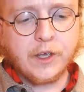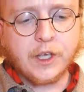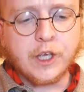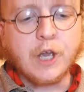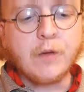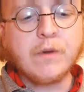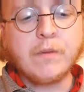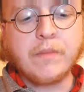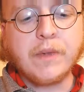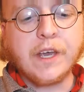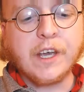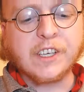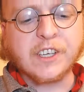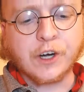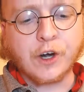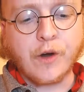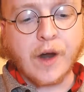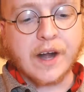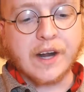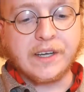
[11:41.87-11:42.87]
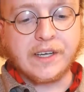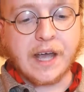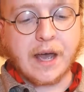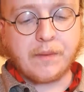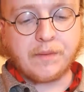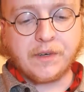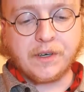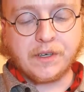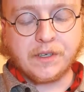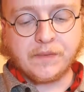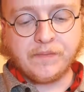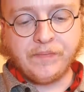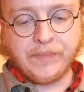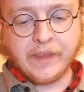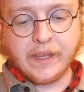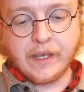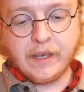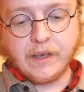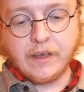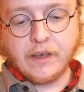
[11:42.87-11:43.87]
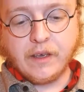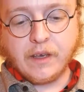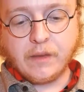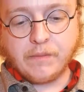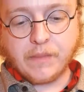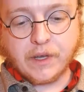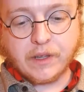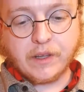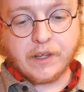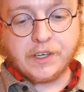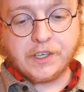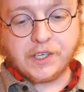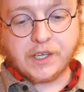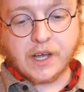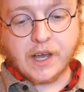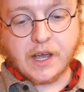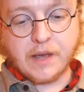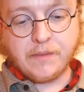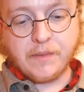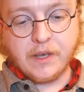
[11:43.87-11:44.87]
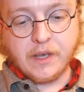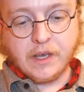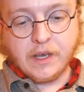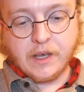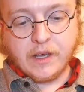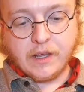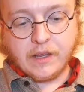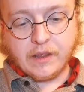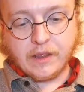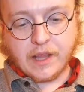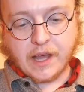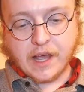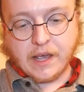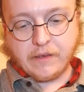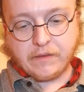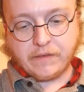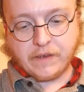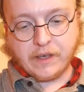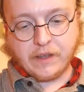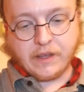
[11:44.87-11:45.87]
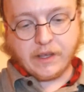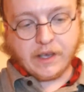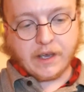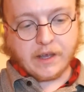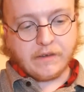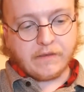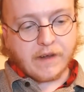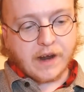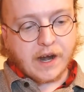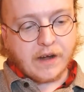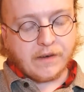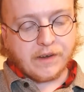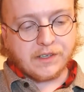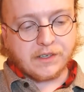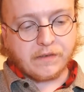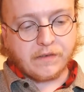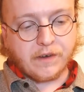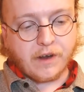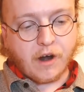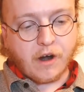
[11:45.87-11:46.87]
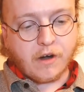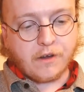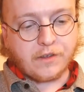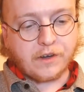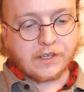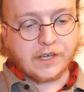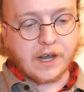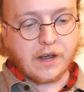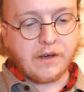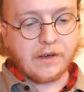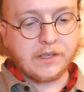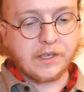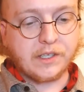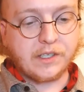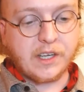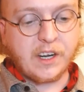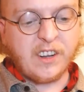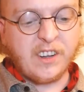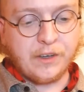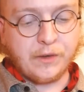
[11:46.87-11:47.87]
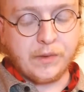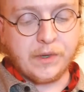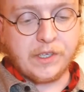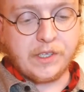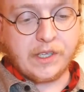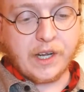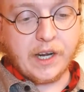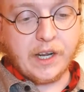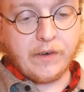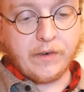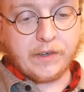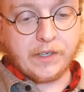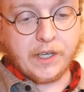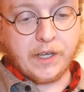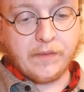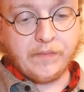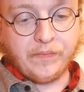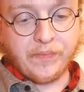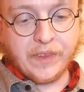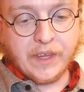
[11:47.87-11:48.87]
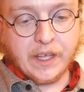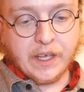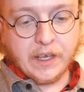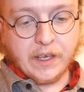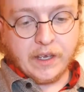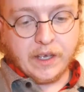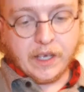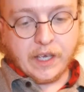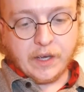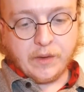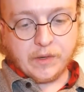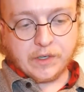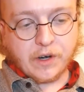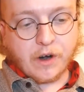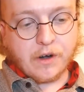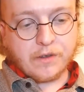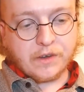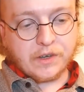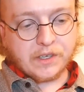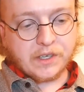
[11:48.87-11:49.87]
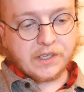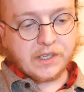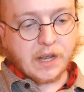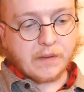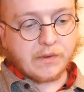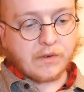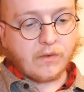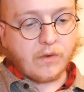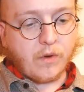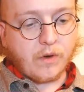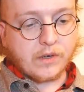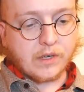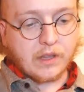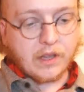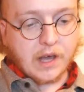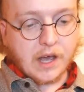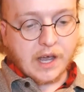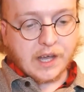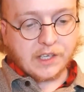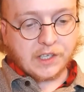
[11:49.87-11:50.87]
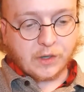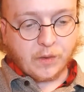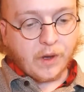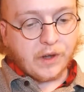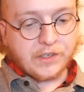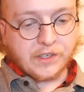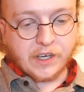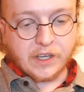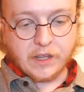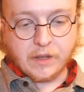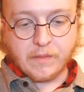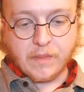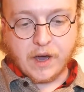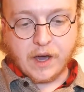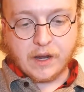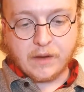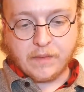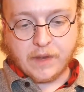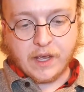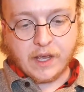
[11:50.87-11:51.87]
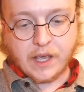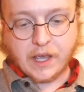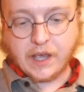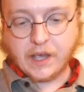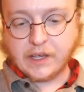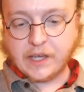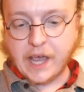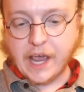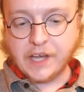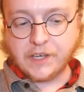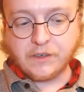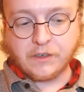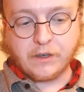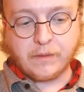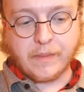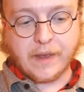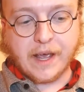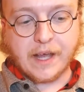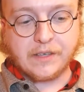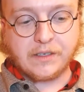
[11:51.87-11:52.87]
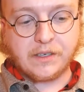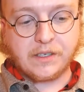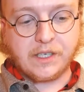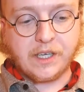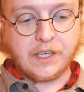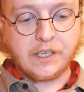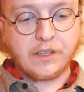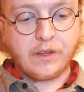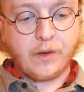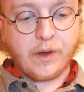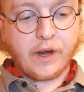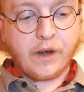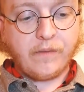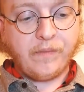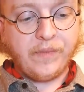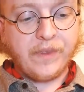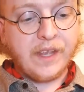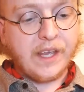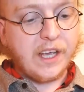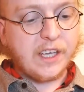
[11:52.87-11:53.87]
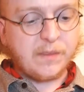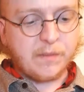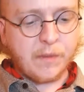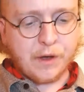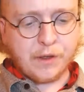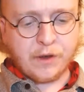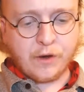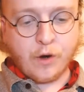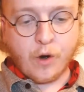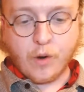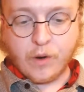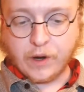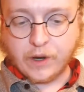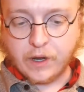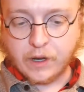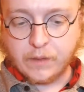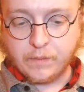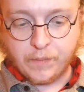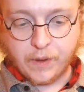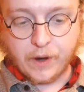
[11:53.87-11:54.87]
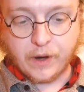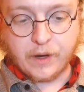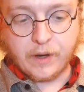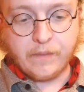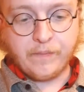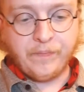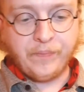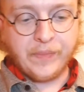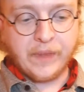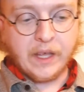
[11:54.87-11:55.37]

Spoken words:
Human beings are great adapters. By lunchtime, life in the environs of Arthur's house had settled into a steady routine. It was Arthur's accepted role to lie squelching in the mud, making occasional demands to see his lawyer, his mother, or a good book.